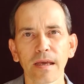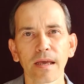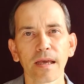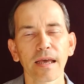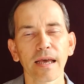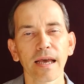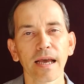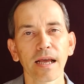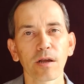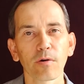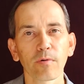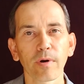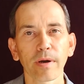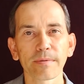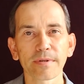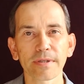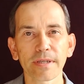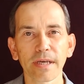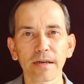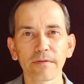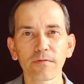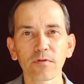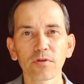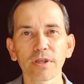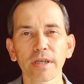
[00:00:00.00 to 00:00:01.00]
Hello, I'm
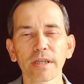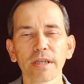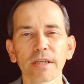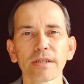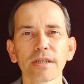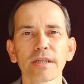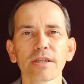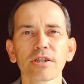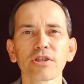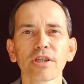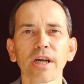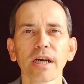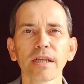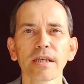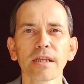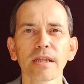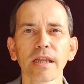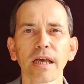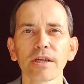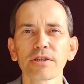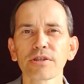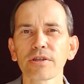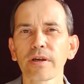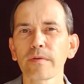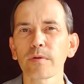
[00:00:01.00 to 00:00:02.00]
Serwiusz and in this channel
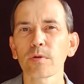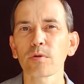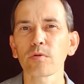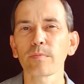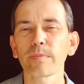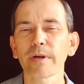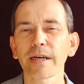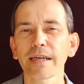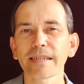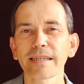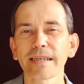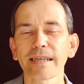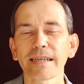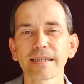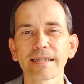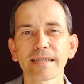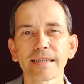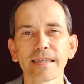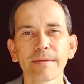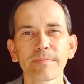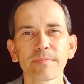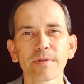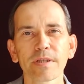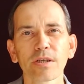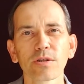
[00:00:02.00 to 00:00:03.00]
I share with you practical
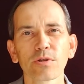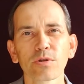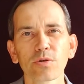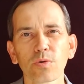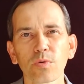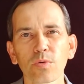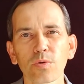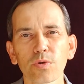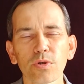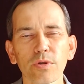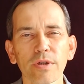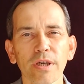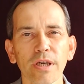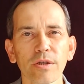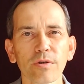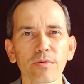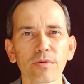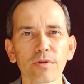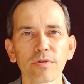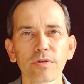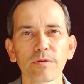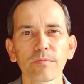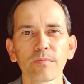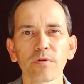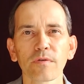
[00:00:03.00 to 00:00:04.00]
tips and tools you can use
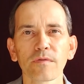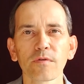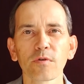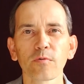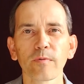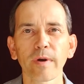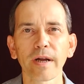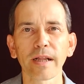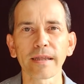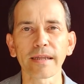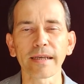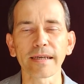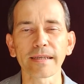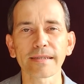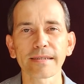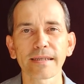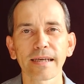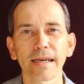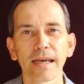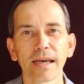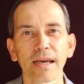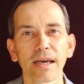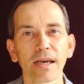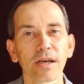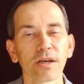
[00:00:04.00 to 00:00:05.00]
to improve your wellness.
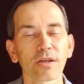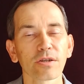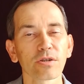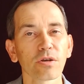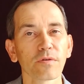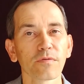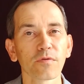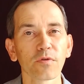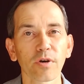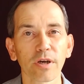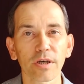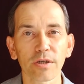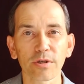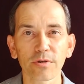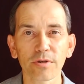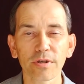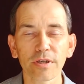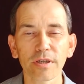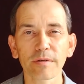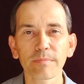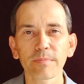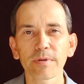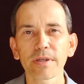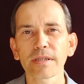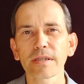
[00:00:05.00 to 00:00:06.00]
So if you are new
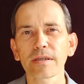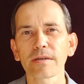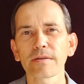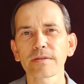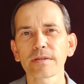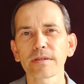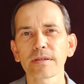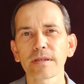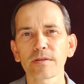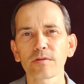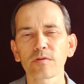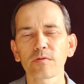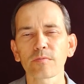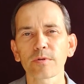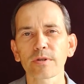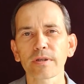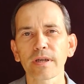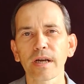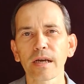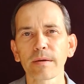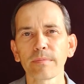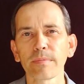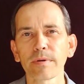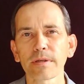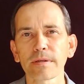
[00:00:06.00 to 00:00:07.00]
here, please consider
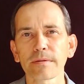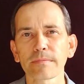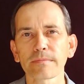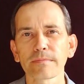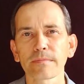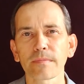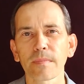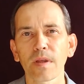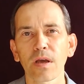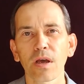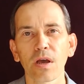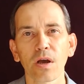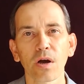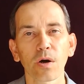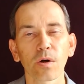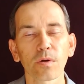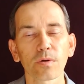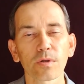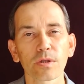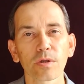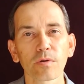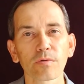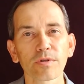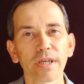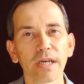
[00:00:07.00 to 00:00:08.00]
subscribing.
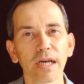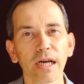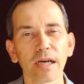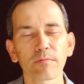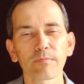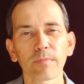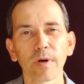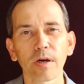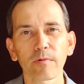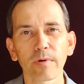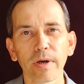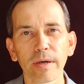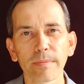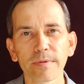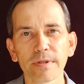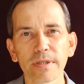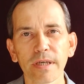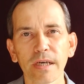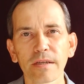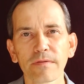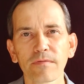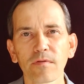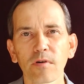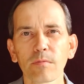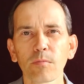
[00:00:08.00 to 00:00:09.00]
Also check out my
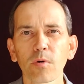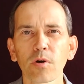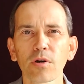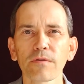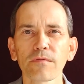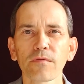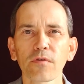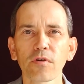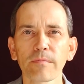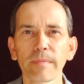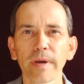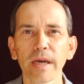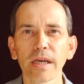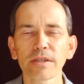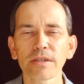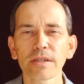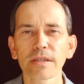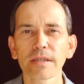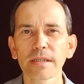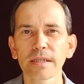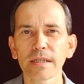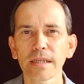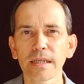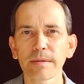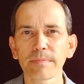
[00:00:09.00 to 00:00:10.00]
website for more
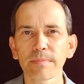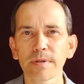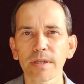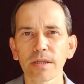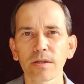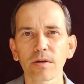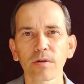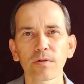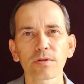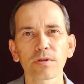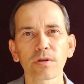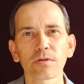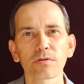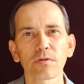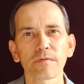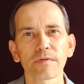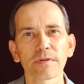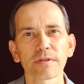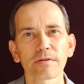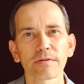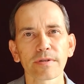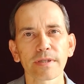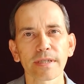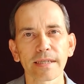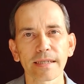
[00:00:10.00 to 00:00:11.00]
information, tips and all sorts of
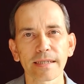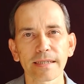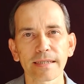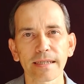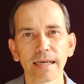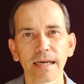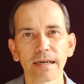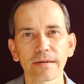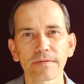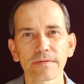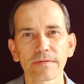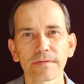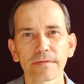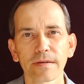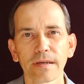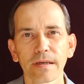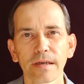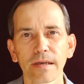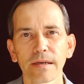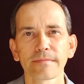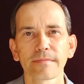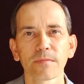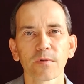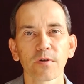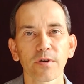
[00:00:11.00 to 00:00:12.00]
interesting stuff.
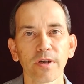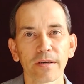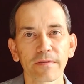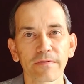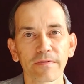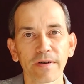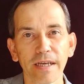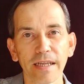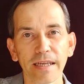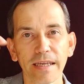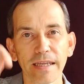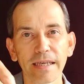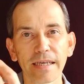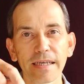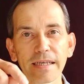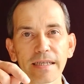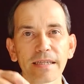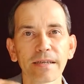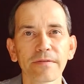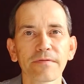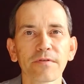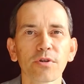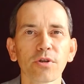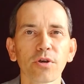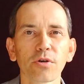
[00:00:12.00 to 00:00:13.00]
You can find link in
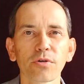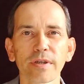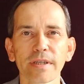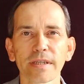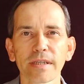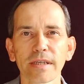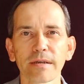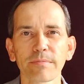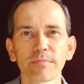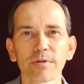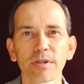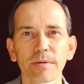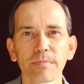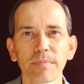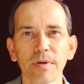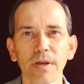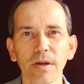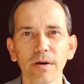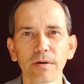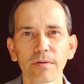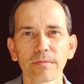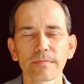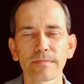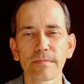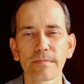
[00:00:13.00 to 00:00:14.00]
the video description below.